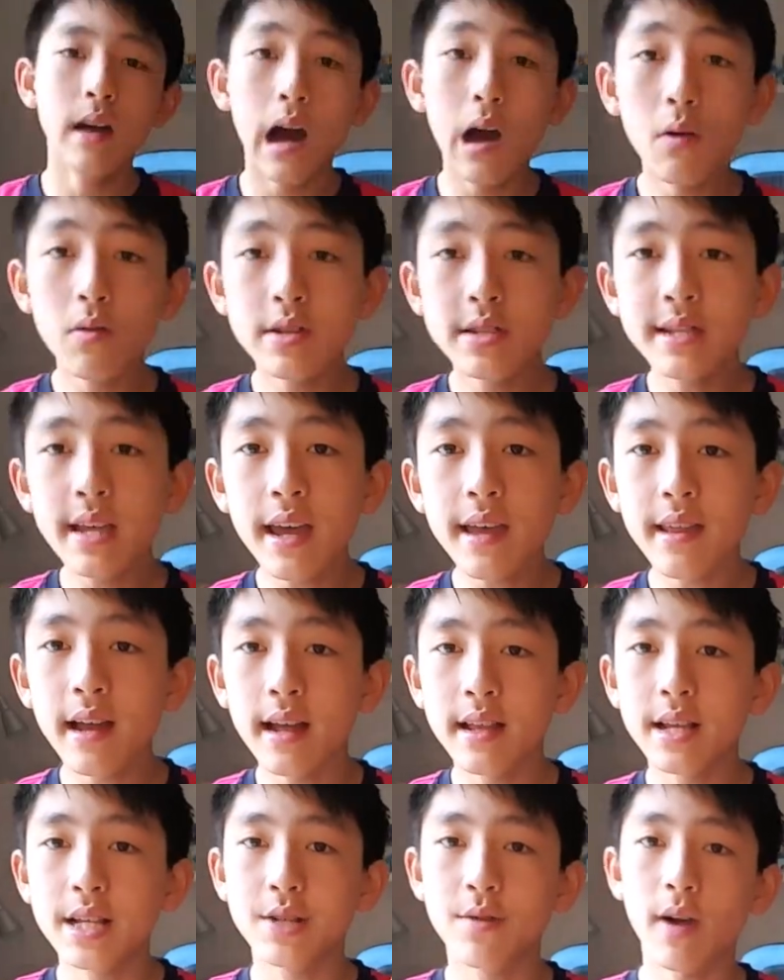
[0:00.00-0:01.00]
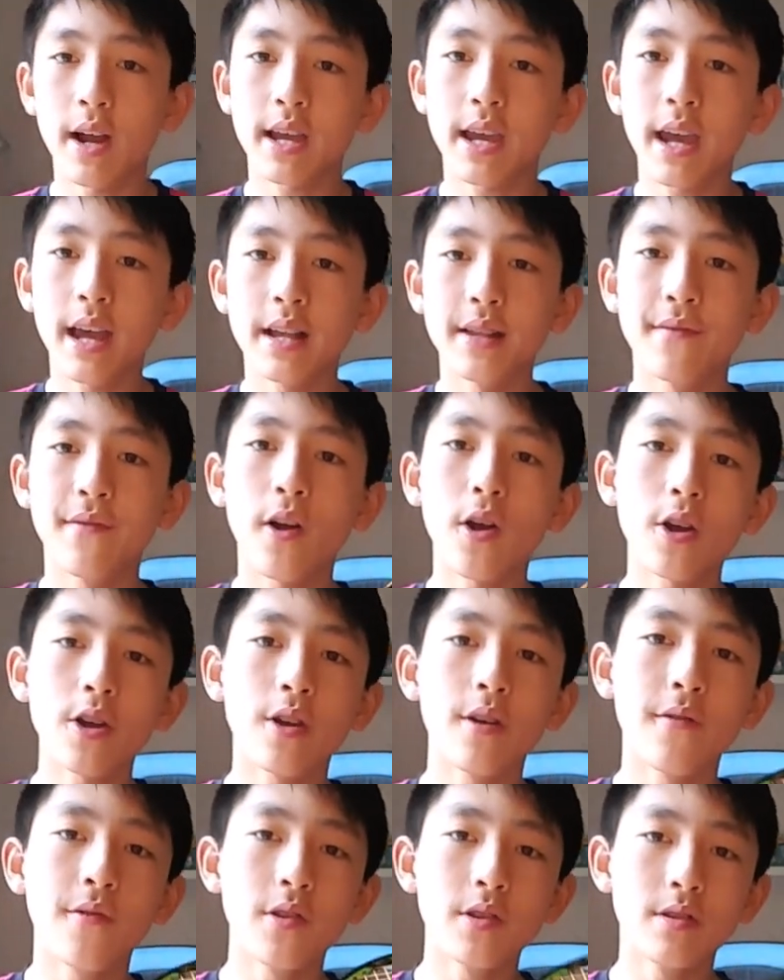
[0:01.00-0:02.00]
I would say that this racket is very
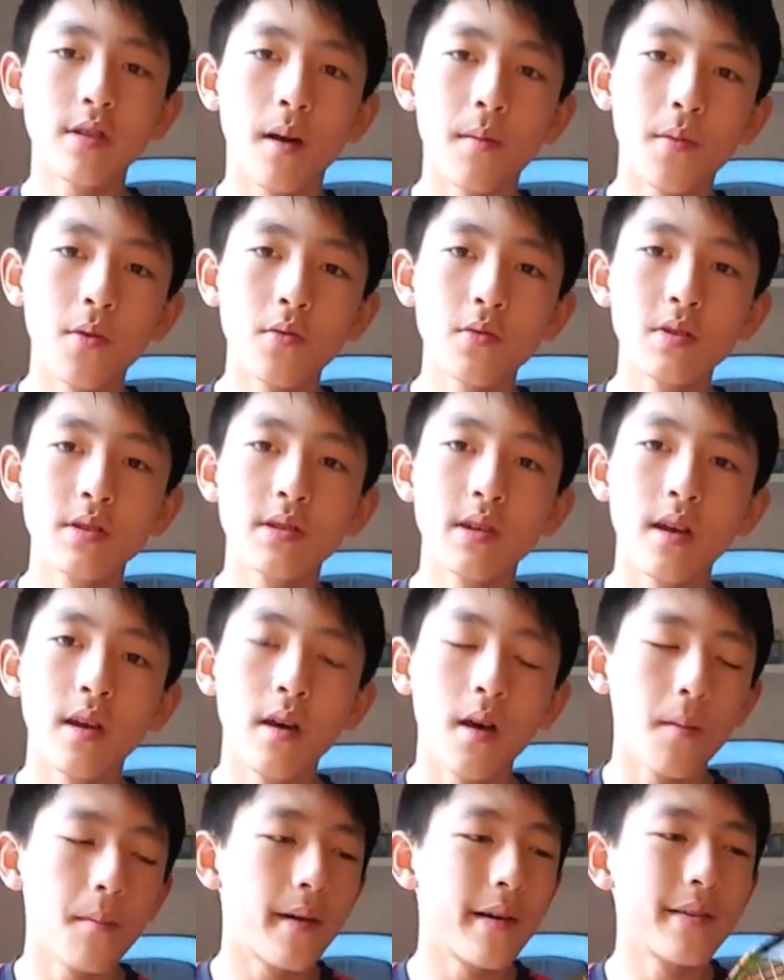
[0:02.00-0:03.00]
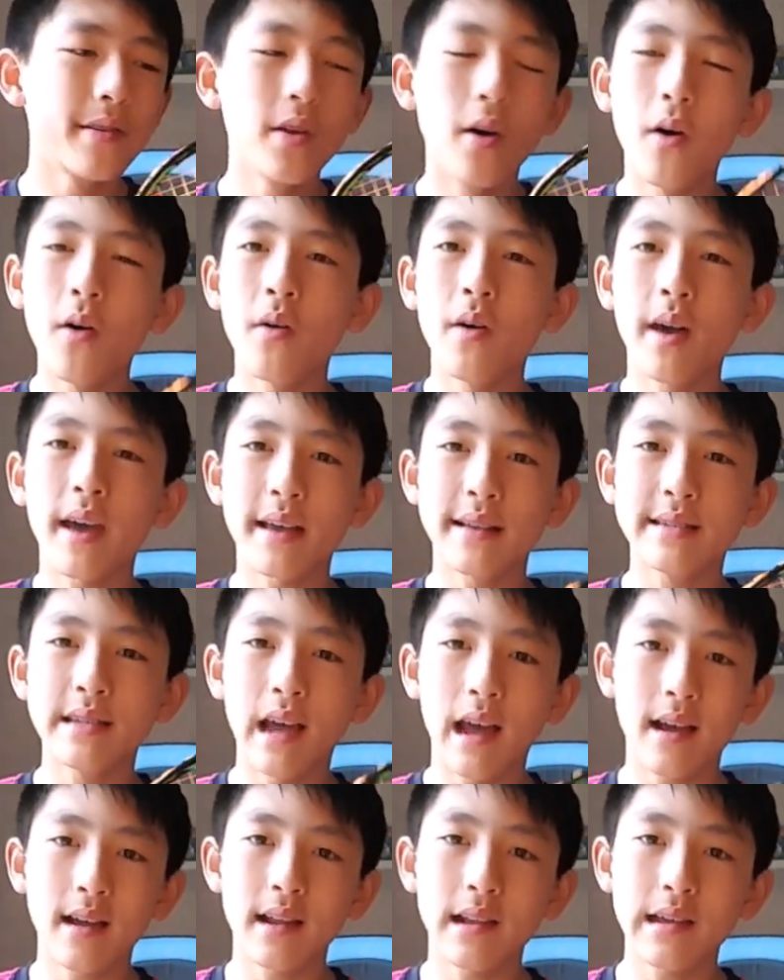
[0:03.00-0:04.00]
good for doubles, but not
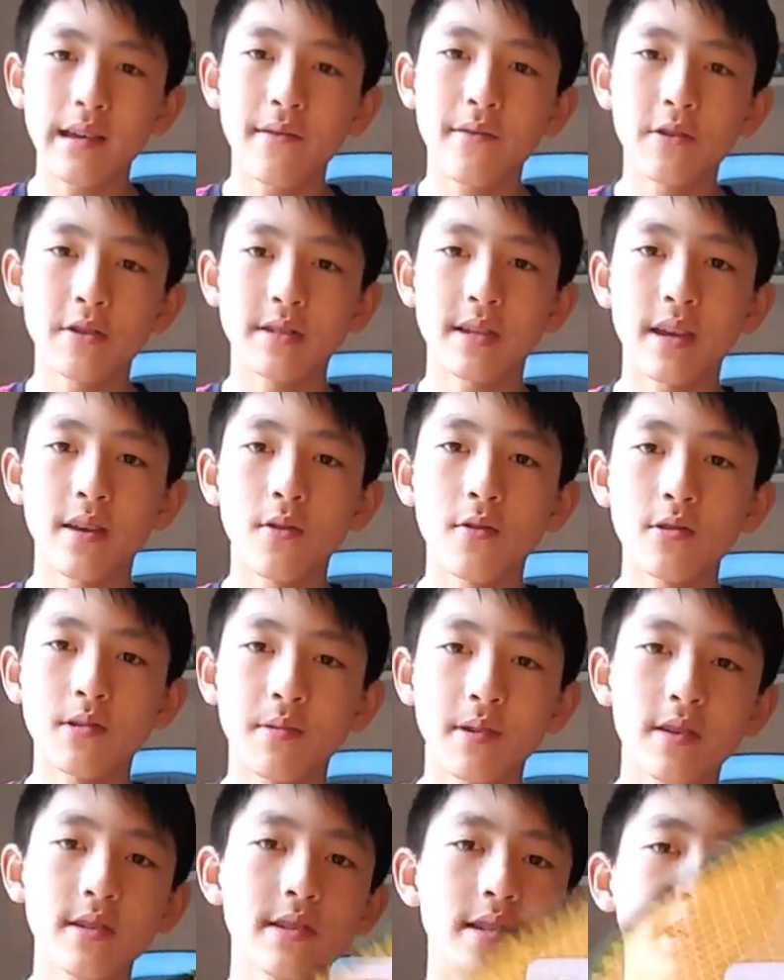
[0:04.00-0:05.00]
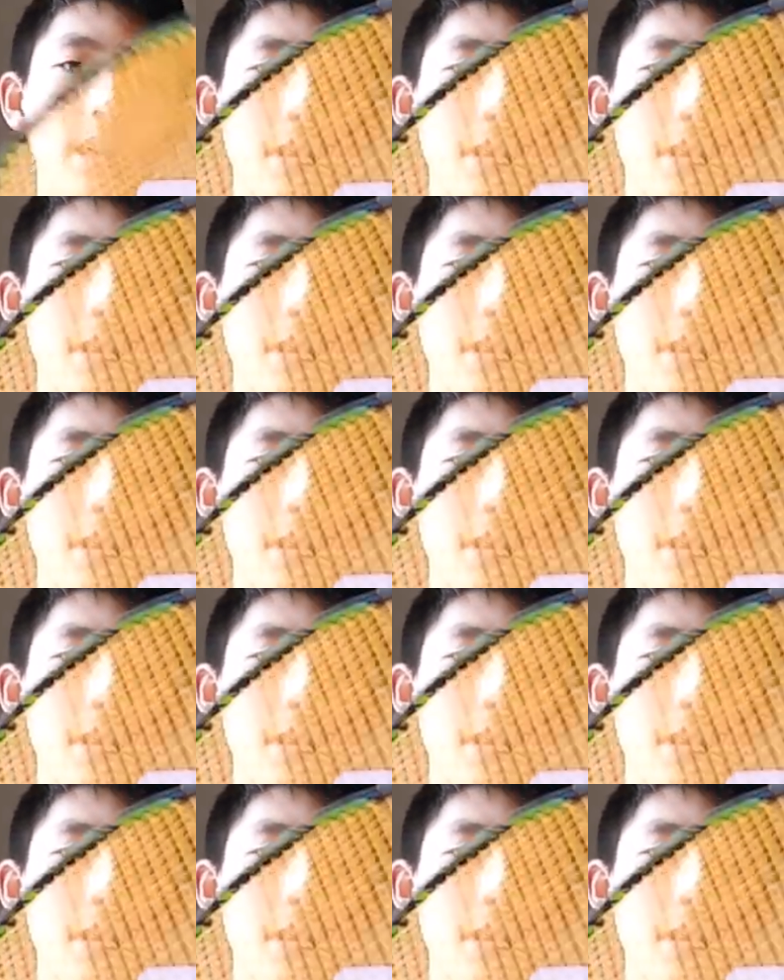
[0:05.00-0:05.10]
exactly for singles, because